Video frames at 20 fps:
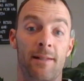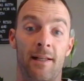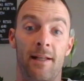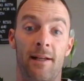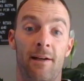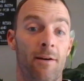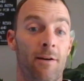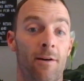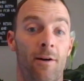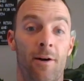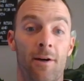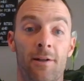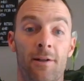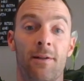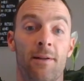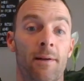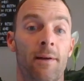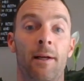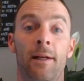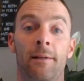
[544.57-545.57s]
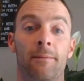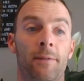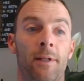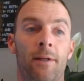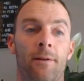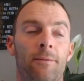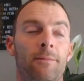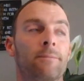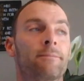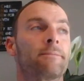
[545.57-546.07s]
sin in our hearts,
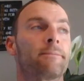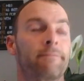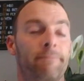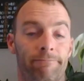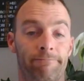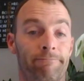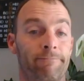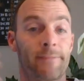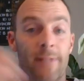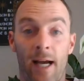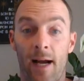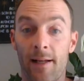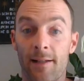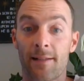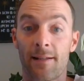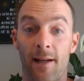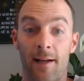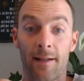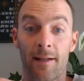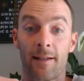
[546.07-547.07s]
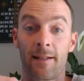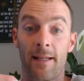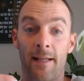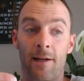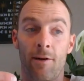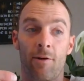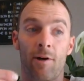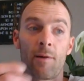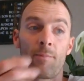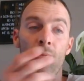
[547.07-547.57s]
you know, God's not going to
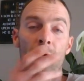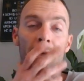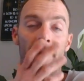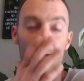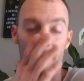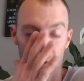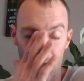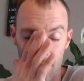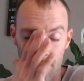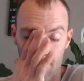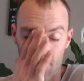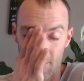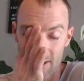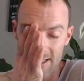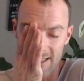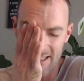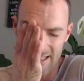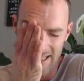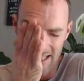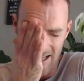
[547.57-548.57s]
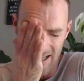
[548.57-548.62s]
hear our prayers. What is